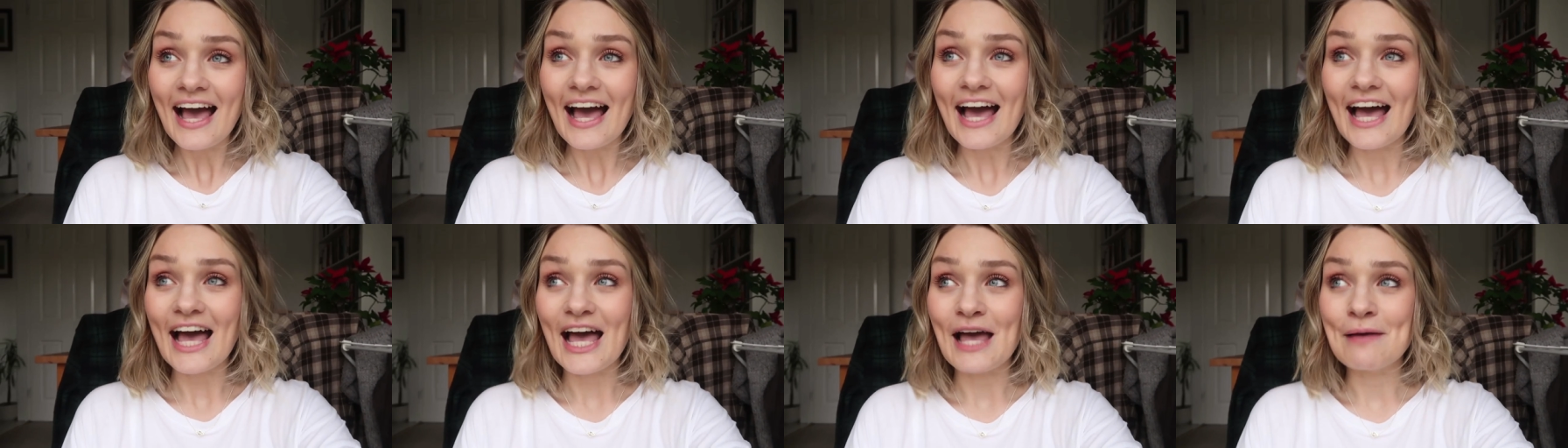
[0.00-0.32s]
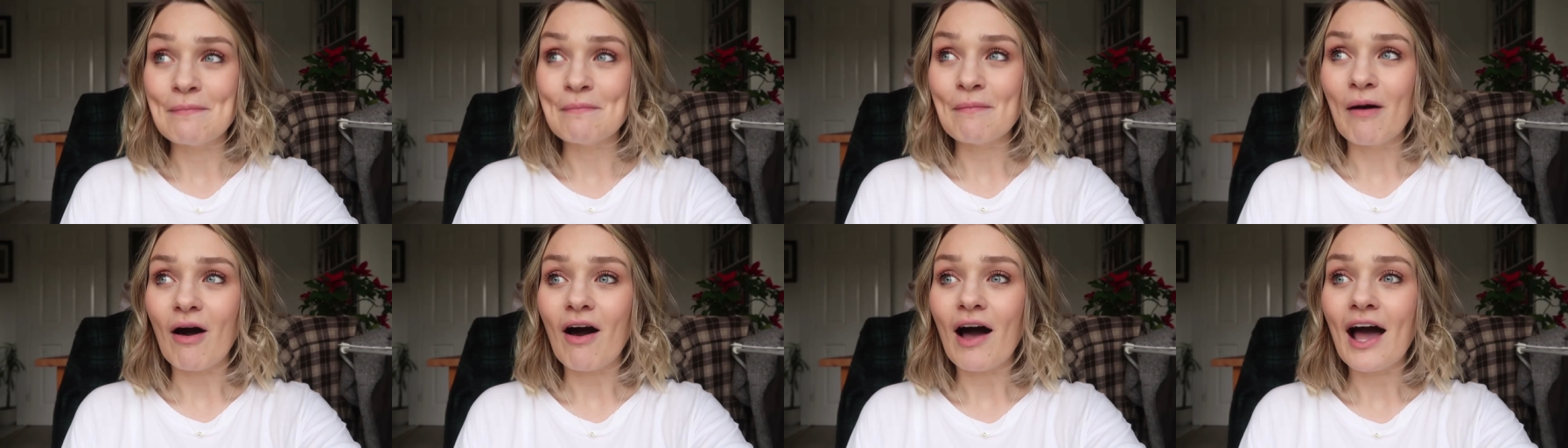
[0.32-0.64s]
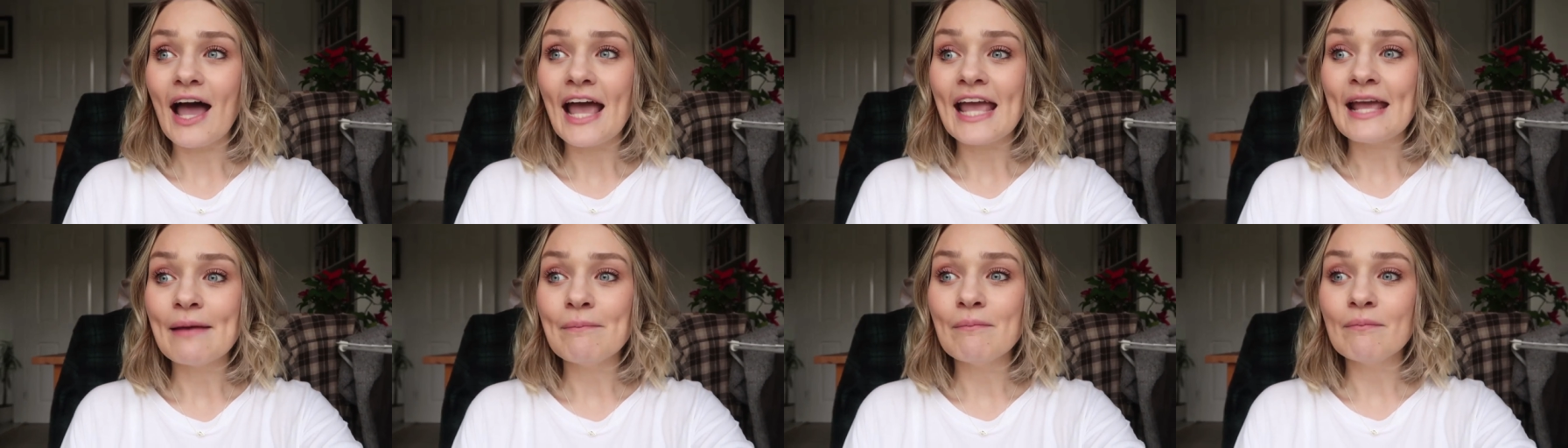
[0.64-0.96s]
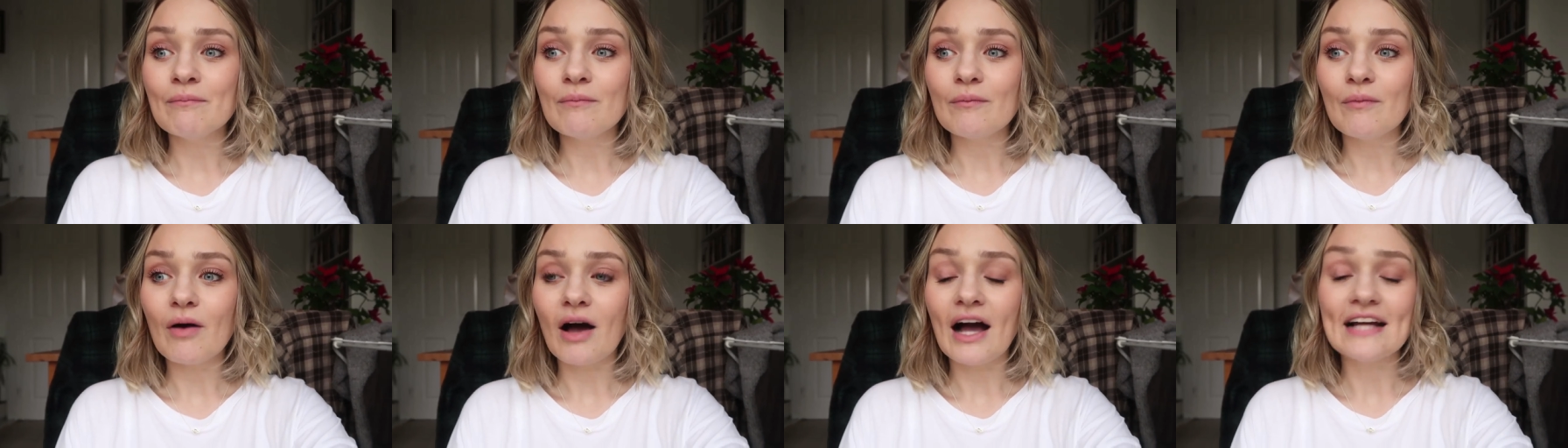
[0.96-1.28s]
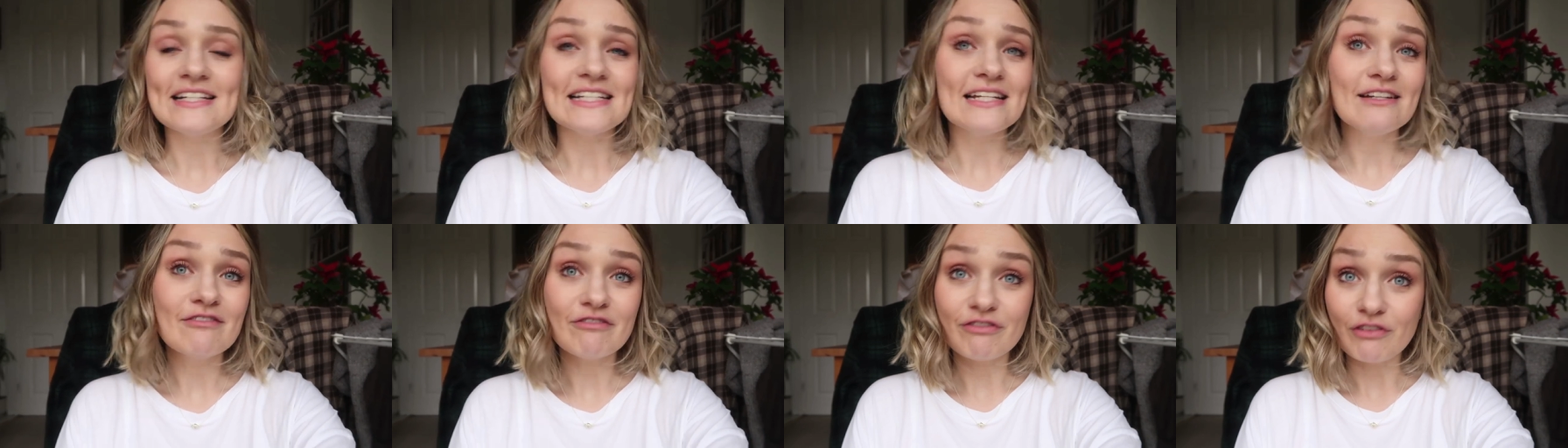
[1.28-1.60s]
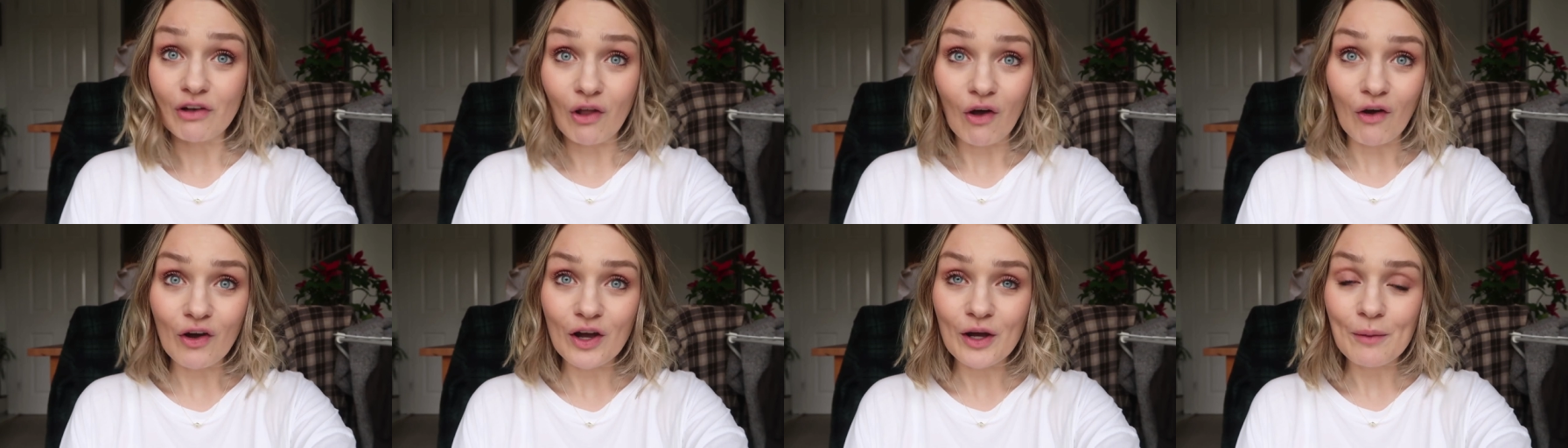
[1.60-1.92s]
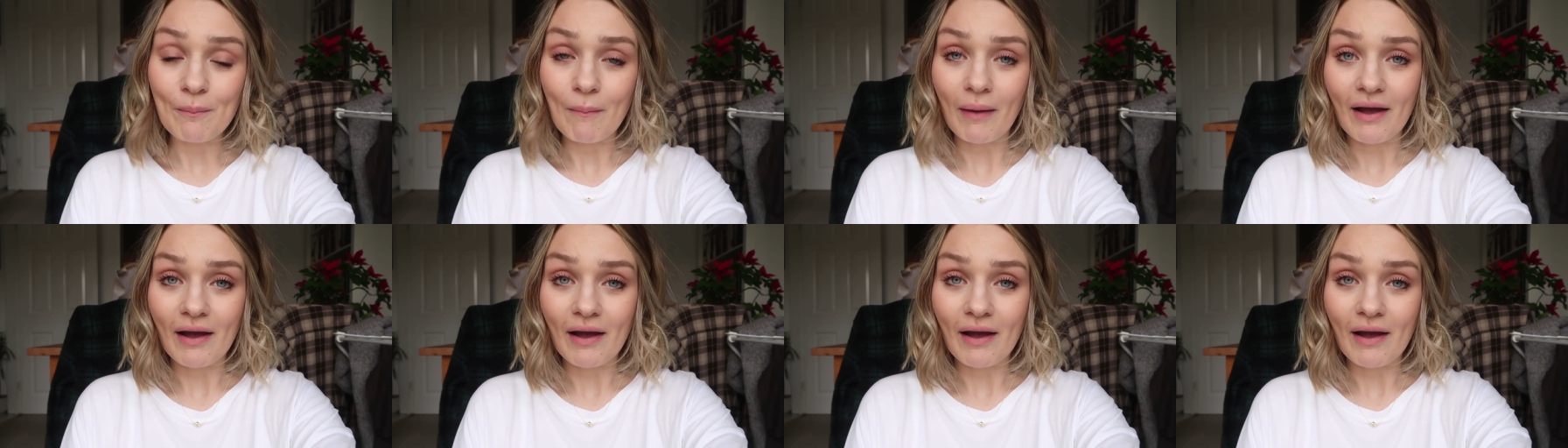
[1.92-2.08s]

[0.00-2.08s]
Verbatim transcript: Um, I'm, I didn't vlog